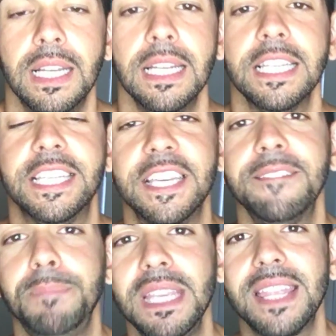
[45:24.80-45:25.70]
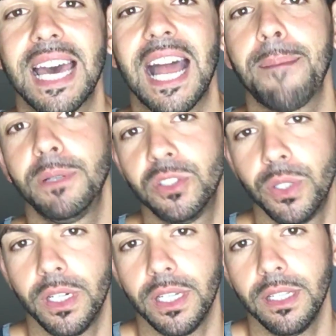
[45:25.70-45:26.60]
Give me that
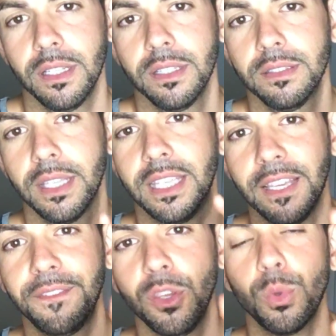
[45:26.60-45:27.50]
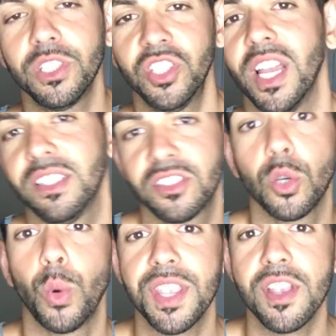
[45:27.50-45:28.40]
opportunity to give you a chance to
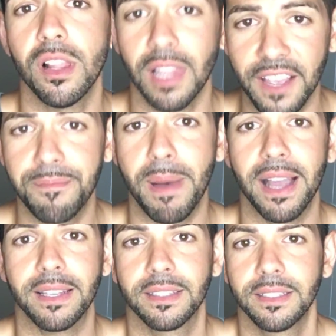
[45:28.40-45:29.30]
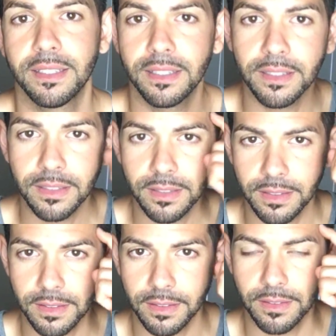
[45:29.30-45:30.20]
win your life back
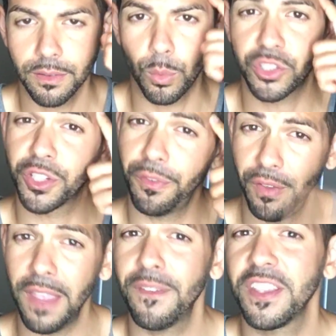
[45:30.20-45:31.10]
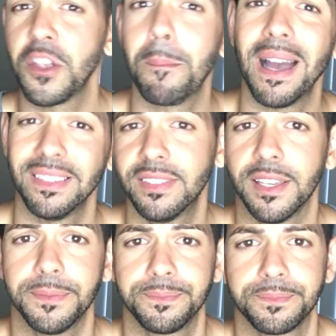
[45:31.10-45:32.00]
with your faith and your mindset.
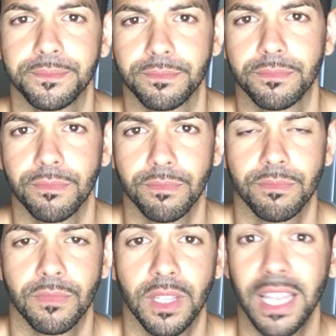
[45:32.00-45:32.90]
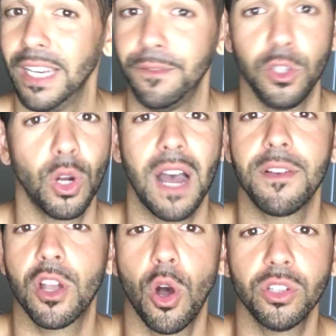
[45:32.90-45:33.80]
And if you don't have a
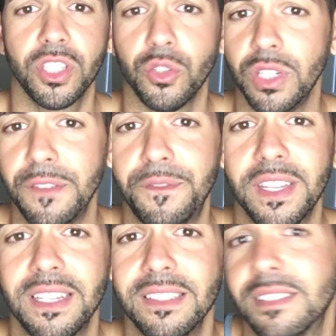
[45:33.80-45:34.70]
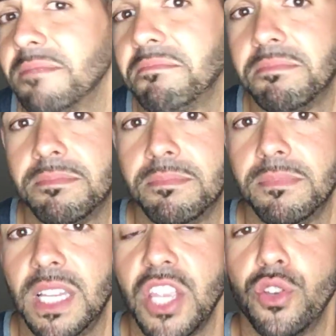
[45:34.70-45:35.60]
coach and you need fitness
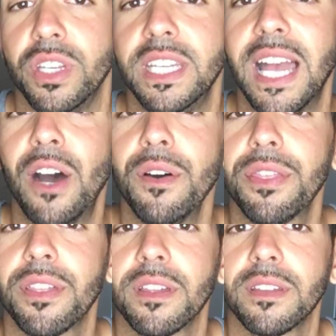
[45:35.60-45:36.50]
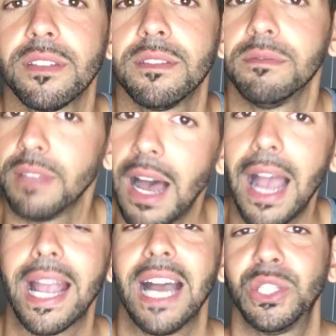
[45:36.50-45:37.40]
and you need health, I
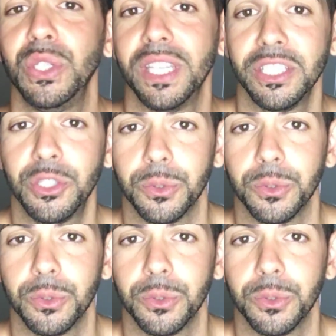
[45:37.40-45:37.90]
got you there too.